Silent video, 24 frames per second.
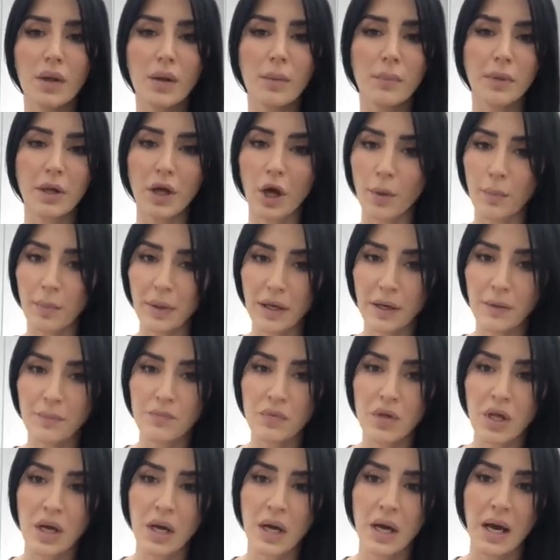PRP,
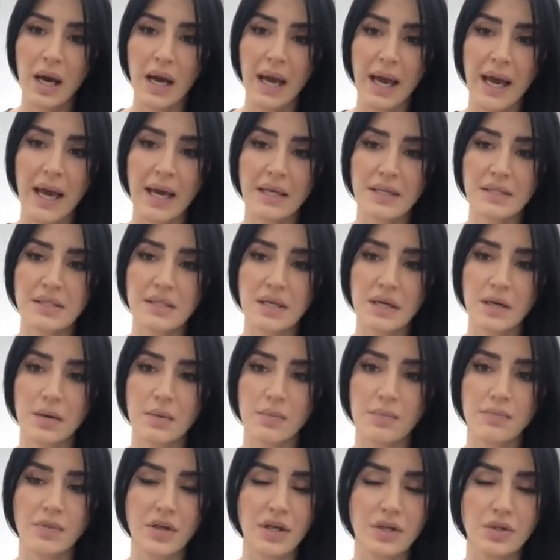and
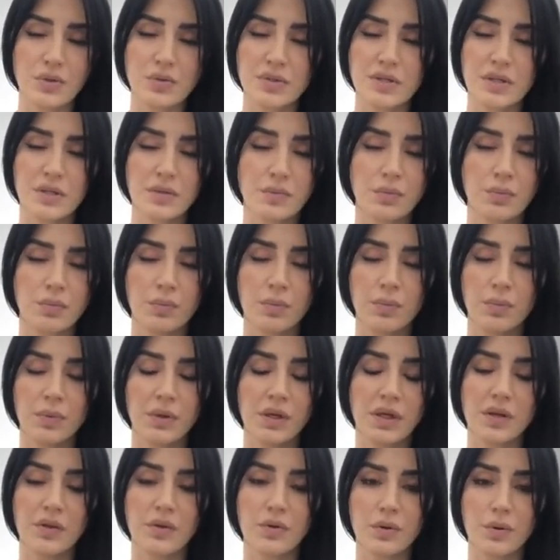they use it
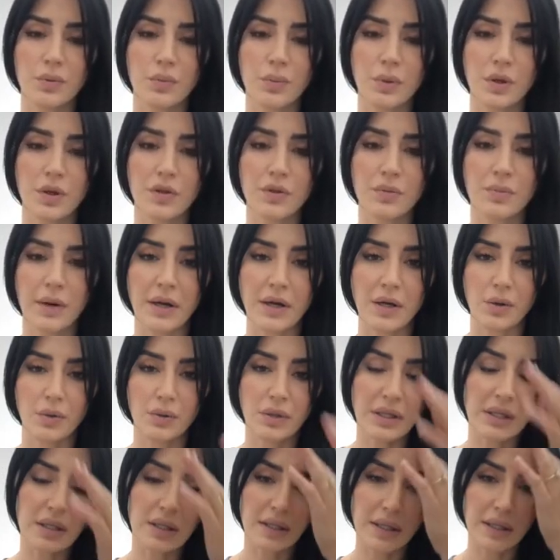either with
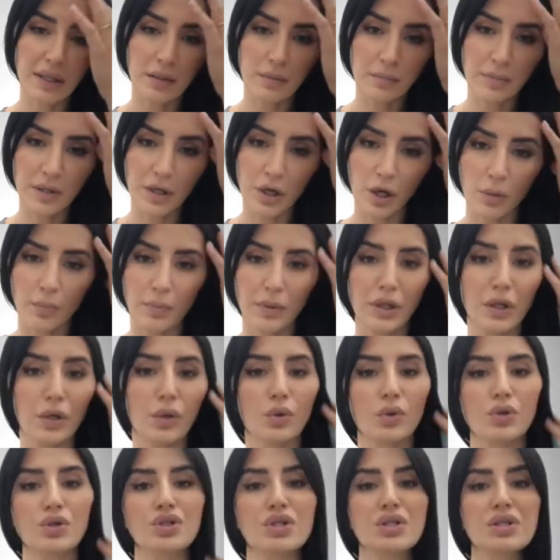microneedling and PRP
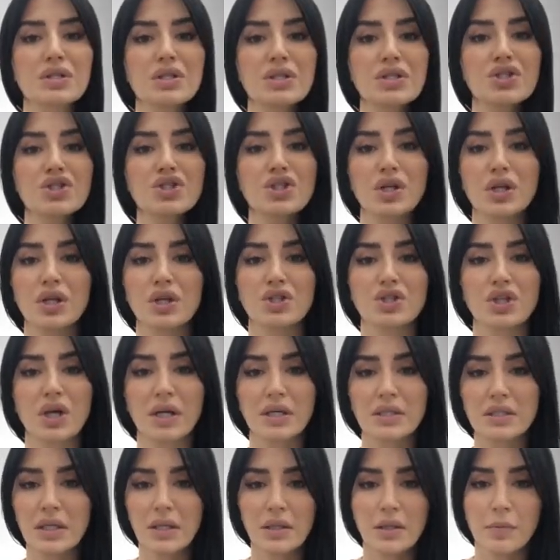or just
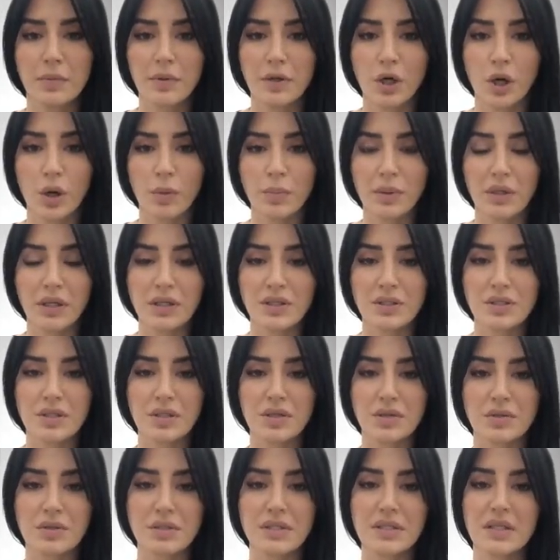injecting the PRP into
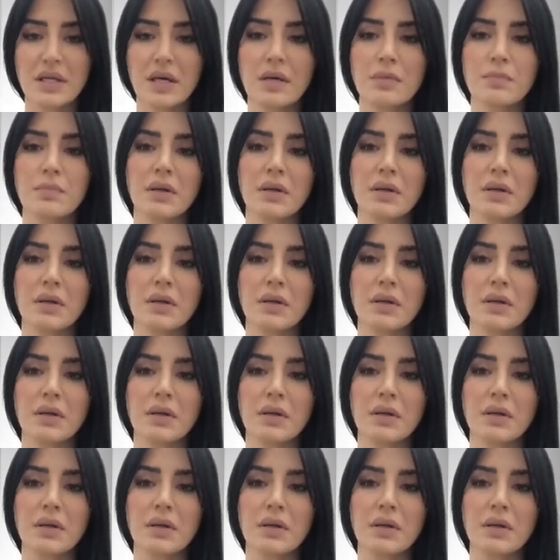their skin.